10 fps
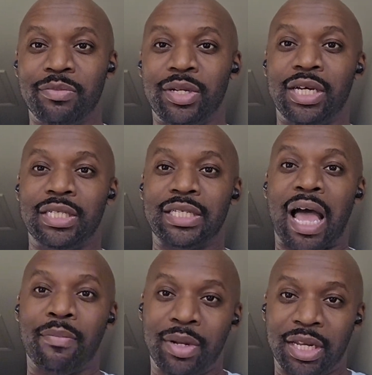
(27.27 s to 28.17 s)
because
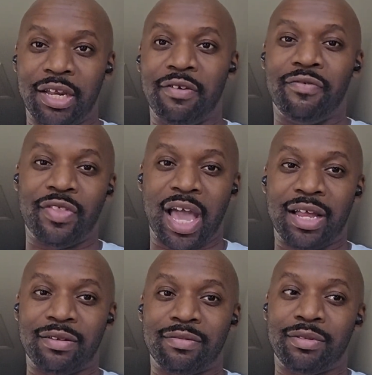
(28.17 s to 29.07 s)
I believe
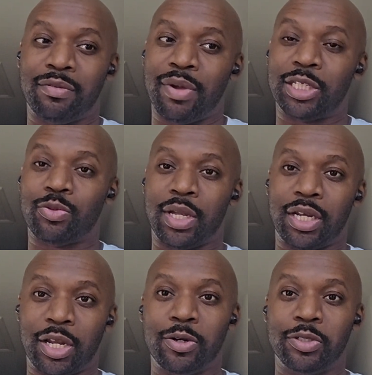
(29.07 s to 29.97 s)
that the best way
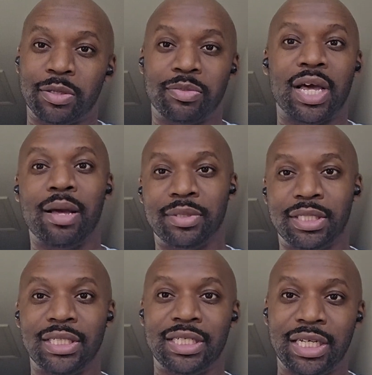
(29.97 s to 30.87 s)
to learn sometimes
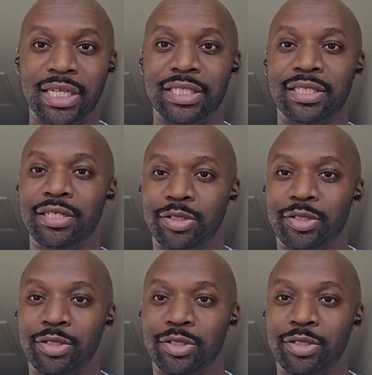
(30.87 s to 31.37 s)
is to teach.